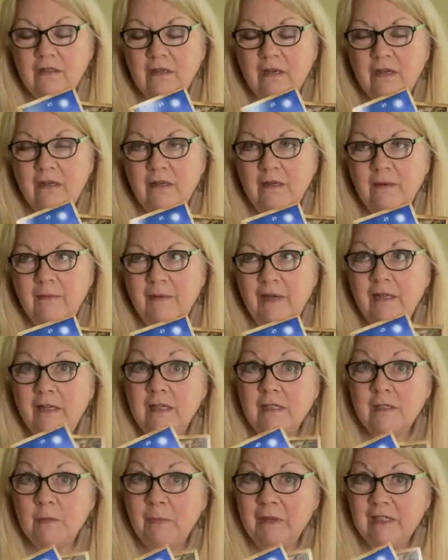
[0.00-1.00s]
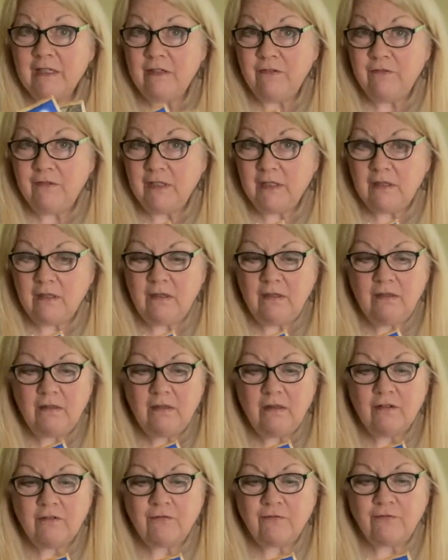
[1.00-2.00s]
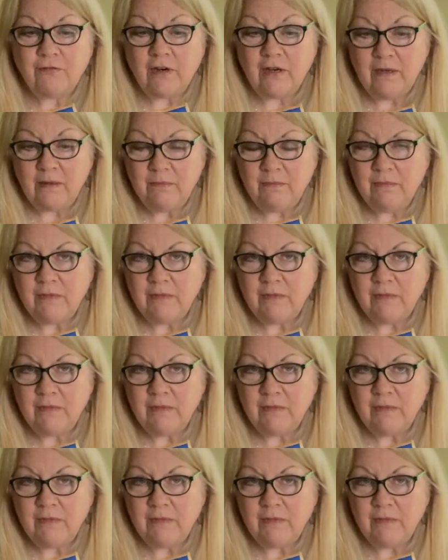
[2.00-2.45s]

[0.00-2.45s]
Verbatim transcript: um, unexpected visit from